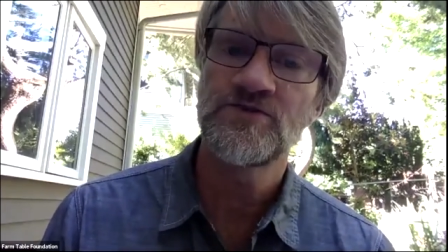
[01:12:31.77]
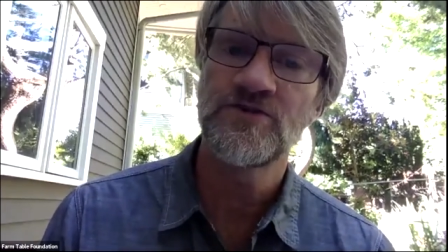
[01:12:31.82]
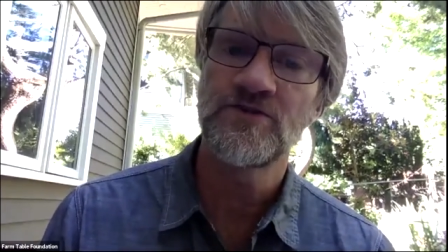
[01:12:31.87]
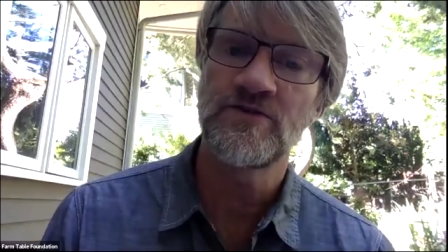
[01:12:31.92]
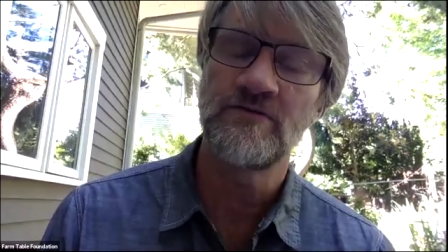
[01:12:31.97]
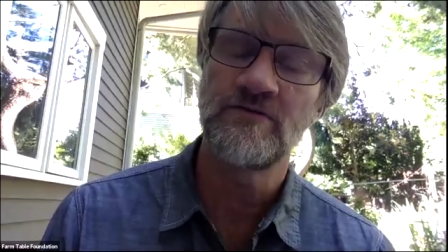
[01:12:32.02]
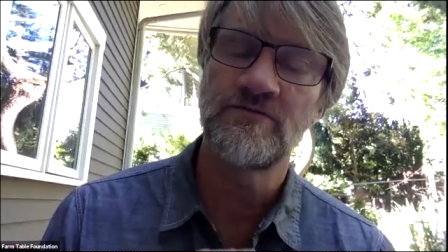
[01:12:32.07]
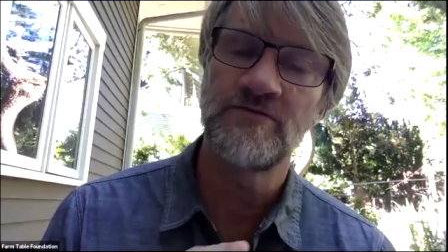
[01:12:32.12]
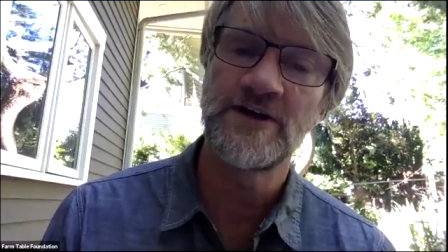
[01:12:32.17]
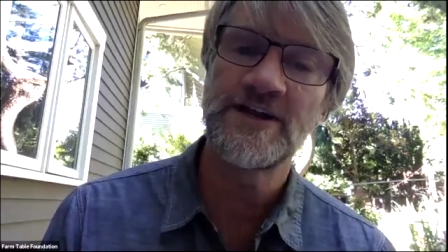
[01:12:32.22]
to
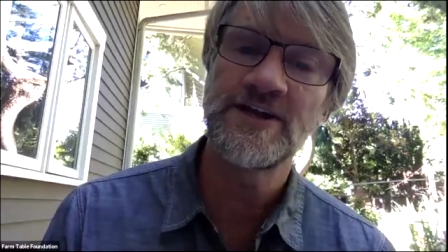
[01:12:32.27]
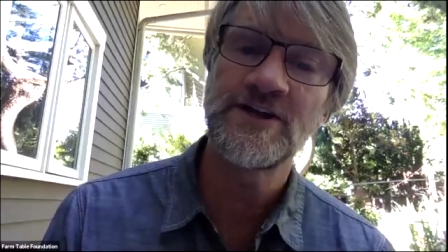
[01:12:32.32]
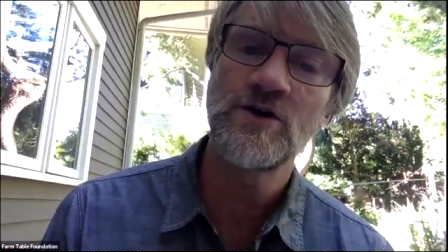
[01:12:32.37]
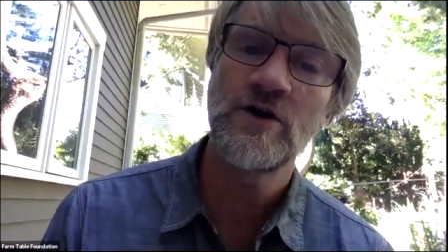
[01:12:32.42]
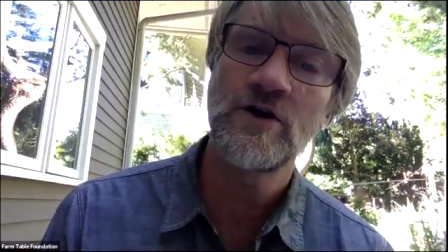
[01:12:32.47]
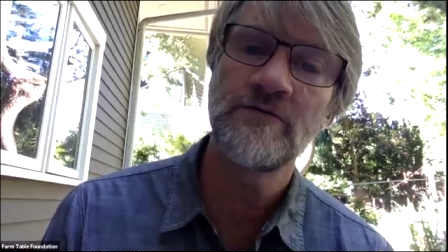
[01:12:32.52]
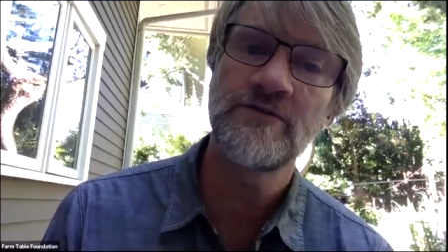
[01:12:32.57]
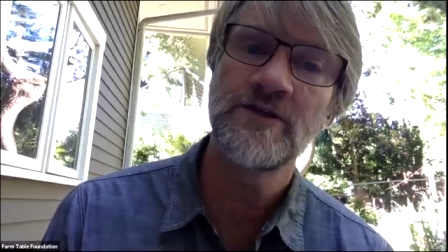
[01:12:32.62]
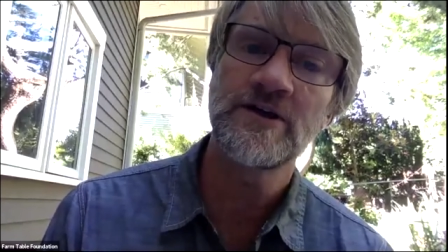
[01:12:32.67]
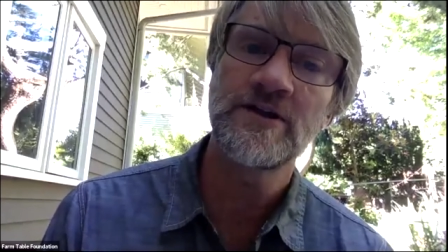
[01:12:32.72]
the
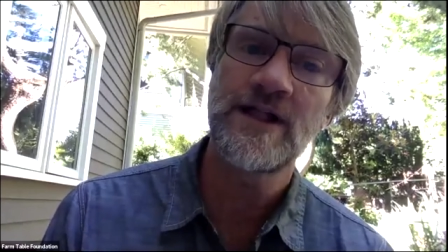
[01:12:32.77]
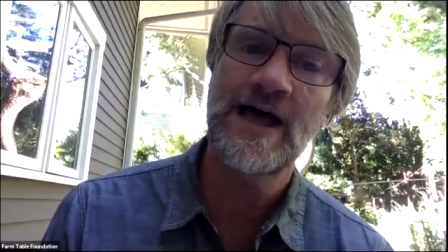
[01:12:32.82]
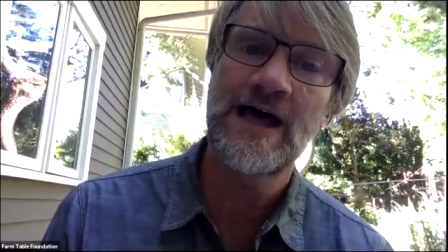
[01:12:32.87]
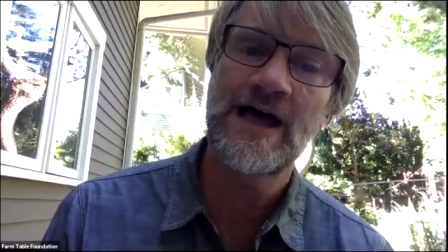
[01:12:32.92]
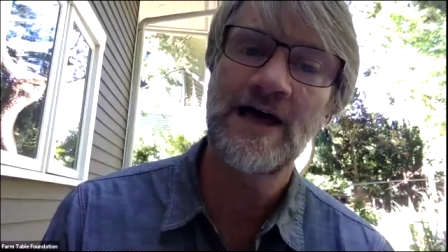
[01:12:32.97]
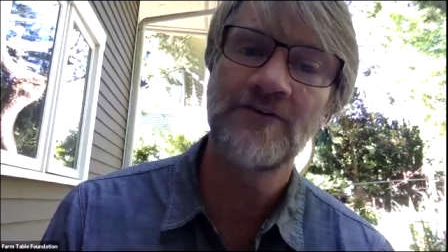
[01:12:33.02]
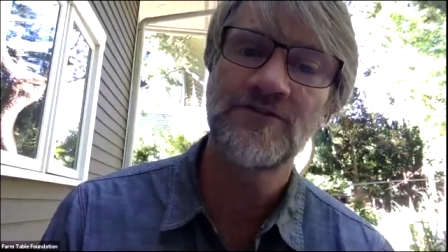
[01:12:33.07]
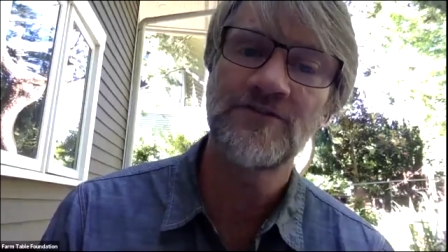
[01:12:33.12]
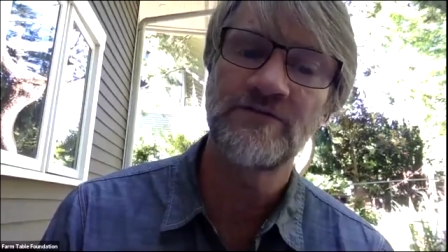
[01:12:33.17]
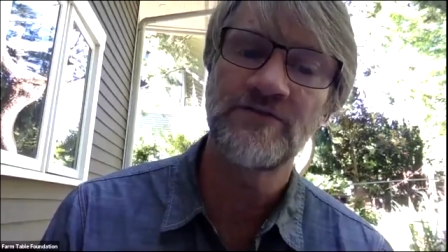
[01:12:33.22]
video of the
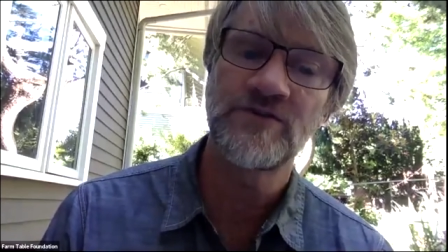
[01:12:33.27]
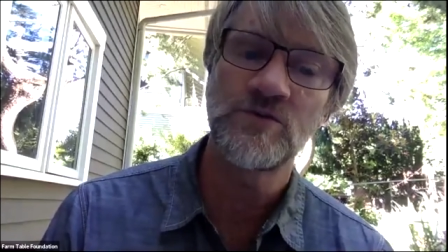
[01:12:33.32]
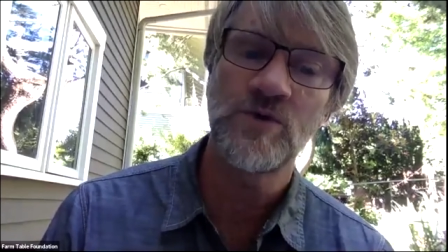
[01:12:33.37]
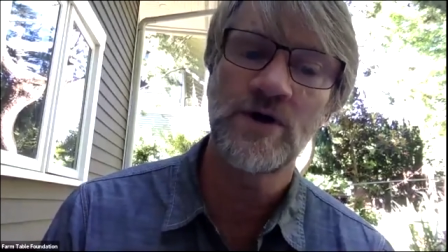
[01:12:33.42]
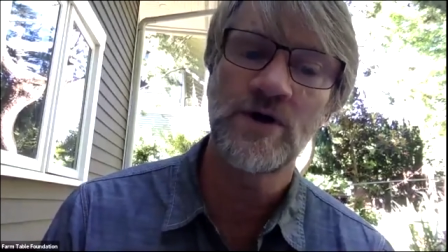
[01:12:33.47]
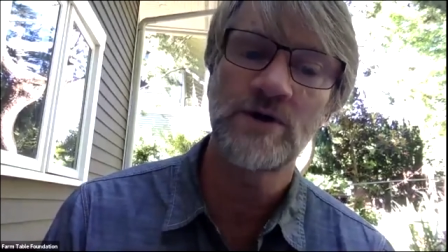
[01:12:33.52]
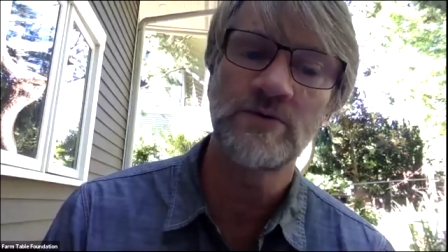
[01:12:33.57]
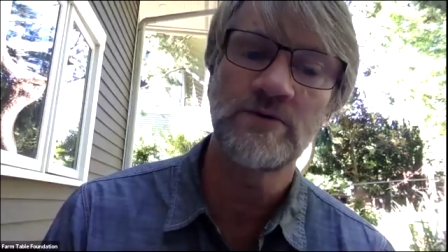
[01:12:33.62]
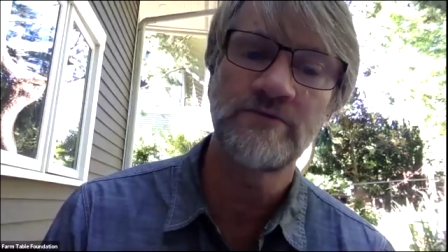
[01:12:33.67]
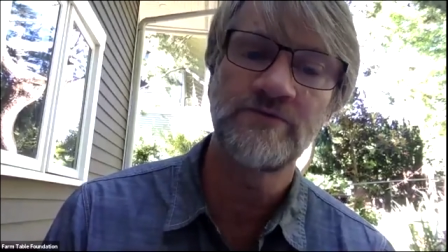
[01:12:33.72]
class if you
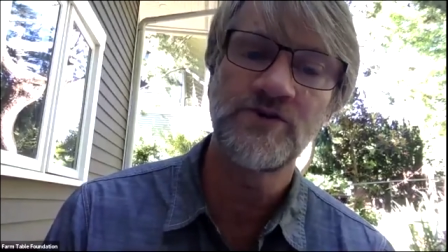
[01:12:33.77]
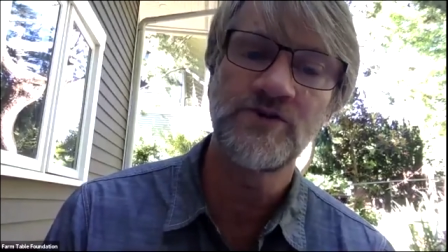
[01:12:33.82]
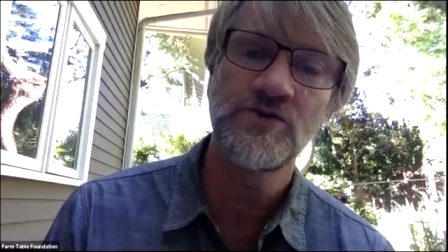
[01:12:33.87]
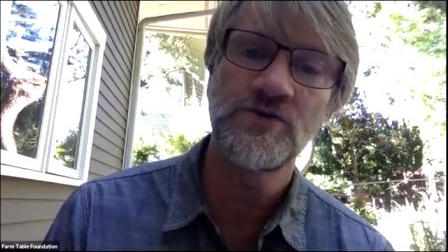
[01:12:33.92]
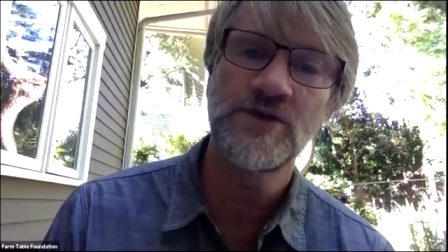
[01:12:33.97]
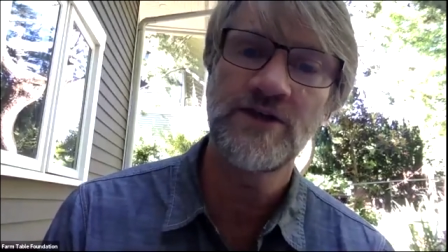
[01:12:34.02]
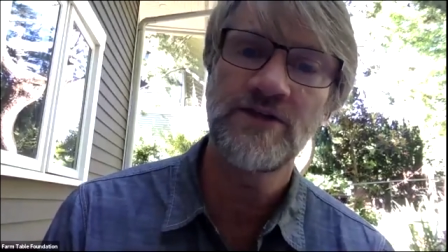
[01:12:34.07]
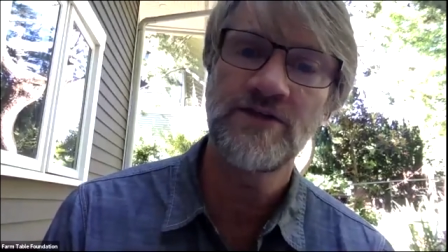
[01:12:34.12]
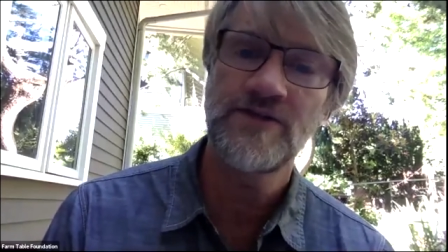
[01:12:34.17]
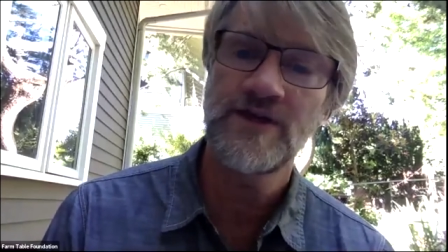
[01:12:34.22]
want to review
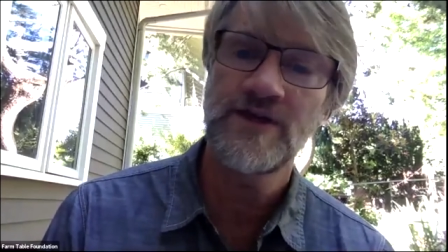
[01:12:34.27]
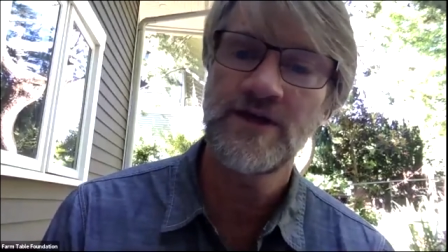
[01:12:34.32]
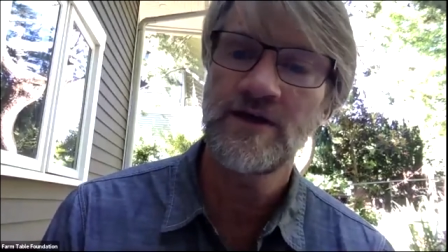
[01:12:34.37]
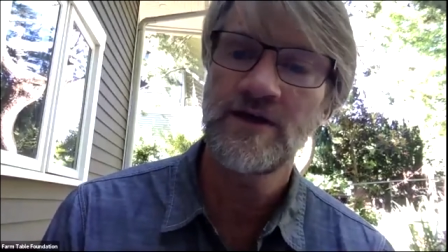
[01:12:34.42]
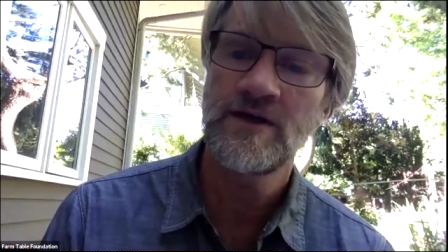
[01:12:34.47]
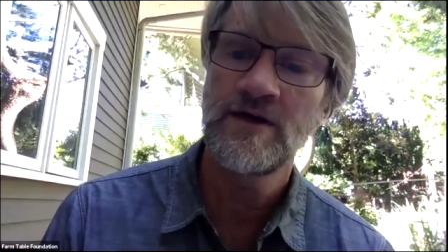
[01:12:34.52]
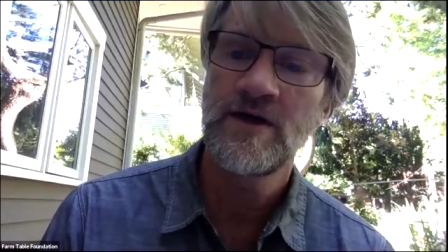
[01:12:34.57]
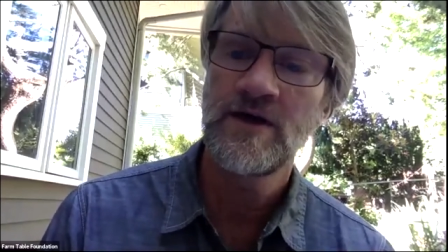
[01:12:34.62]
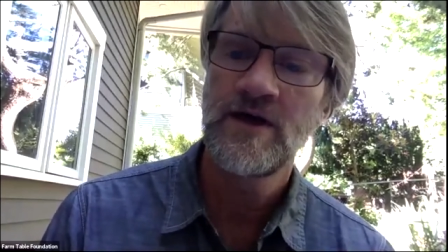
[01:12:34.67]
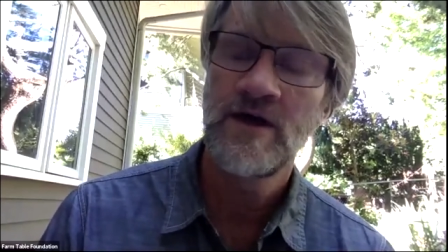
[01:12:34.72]
anything.